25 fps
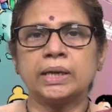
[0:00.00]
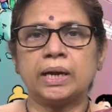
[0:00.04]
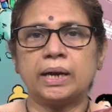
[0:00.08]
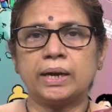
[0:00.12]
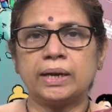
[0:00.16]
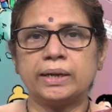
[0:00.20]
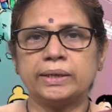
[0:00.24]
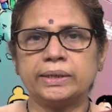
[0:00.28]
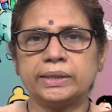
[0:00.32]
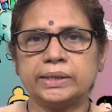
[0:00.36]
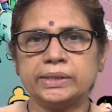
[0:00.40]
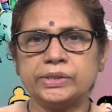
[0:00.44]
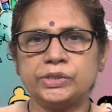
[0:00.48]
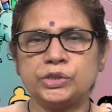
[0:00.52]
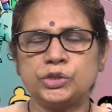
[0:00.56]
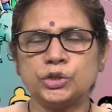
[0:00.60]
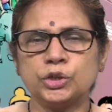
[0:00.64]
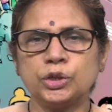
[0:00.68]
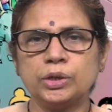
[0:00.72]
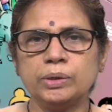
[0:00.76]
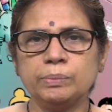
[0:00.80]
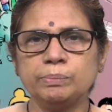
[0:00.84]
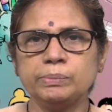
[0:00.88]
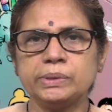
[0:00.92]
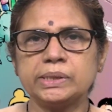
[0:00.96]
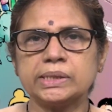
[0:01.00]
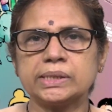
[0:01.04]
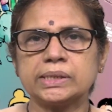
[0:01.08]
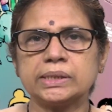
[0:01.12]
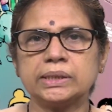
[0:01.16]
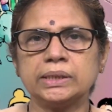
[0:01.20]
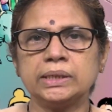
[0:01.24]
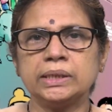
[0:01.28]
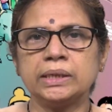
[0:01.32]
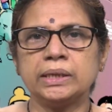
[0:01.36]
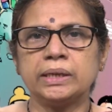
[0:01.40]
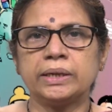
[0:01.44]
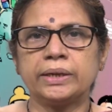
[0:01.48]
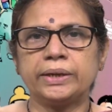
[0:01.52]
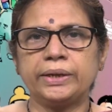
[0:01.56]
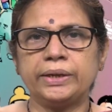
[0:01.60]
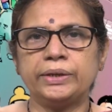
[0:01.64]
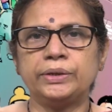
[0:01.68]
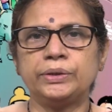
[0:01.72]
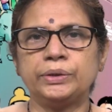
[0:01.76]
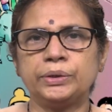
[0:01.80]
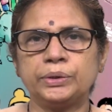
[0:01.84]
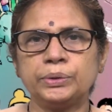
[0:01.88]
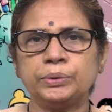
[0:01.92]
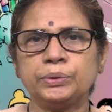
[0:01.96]
and germs
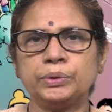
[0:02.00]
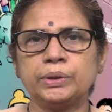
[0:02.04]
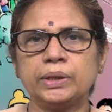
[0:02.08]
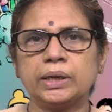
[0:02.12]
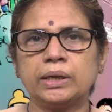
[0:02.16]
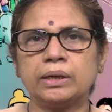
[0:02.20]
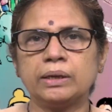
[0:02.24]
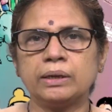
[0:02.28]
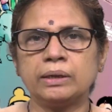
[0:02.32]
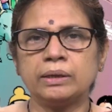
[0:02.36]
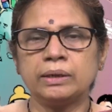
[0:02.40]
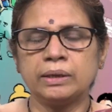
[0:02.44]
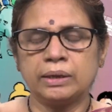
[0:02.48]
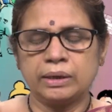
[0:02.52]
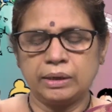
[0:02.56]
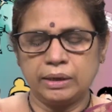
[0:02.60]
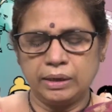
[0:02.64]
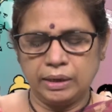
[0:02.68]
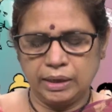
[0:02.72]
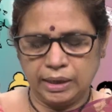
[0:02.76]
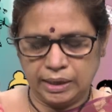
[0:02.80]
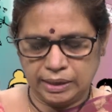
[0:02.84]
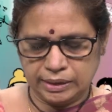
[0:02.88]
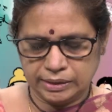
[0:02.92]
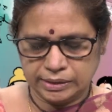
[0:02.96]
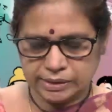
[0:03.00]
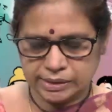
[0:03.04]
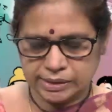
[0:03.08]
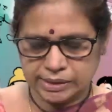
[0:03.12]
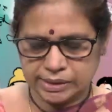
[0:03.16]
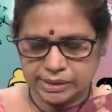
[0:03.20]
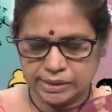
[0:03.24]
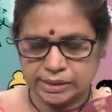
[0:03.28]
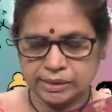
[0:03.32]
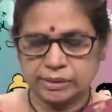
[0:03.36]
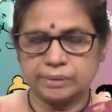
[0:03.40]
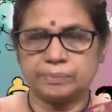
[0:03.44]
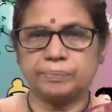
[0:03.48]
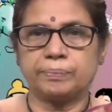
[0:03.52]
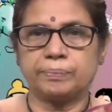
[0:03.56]
into the lungs.